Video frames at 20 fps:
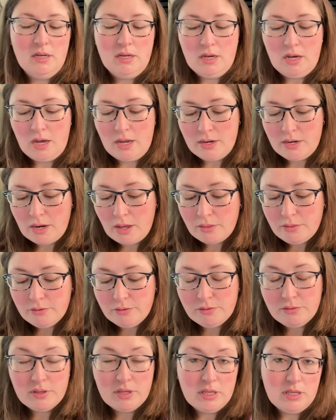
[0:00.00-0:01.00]
another
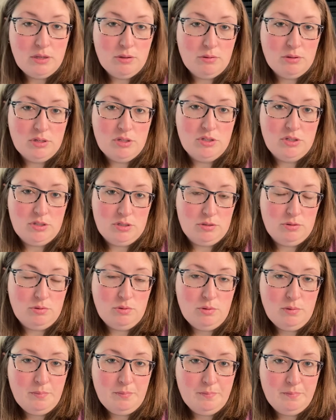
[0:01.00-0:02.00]
thing you can
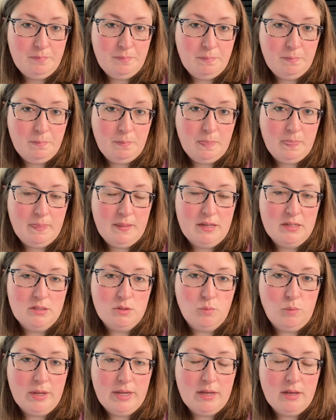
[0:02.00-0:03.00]
do is
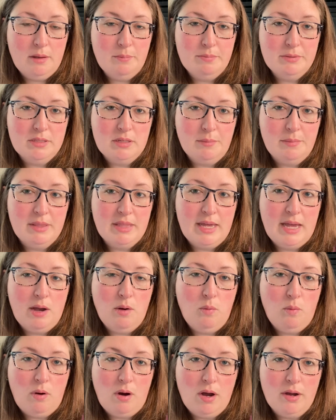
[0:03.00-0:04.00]
wick up some of that
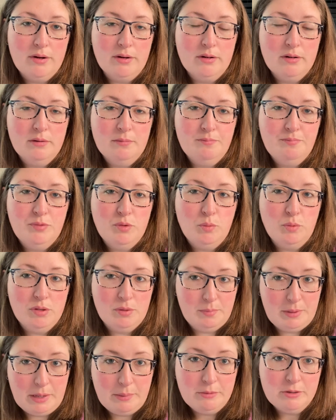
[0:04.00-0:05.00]
water with
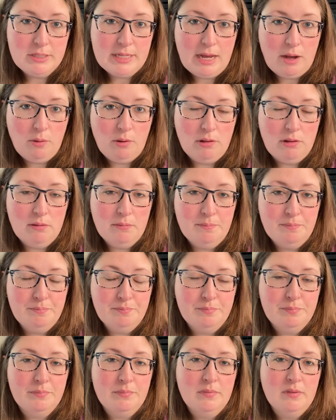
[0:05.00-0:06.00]
paper towel.
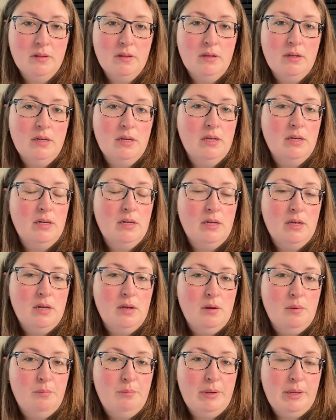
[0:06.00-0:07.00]

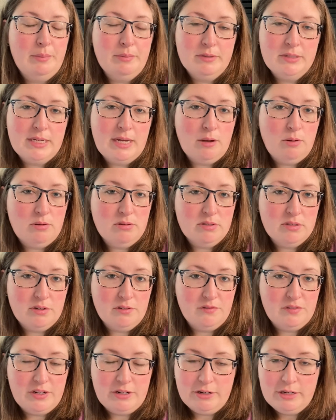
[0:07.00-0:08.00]
Paper towels are
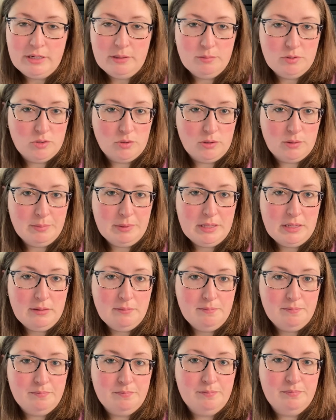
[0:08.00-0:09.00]
very absorbent
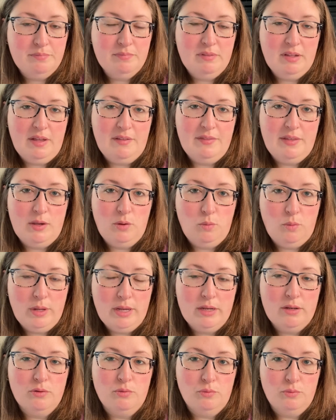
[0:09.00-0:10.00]
and they
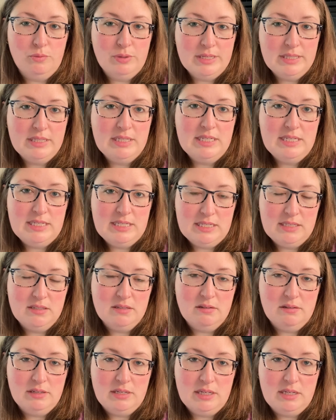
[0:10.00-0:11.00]
wick really
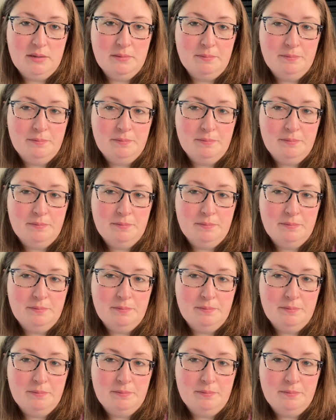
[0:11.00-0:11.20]
easily.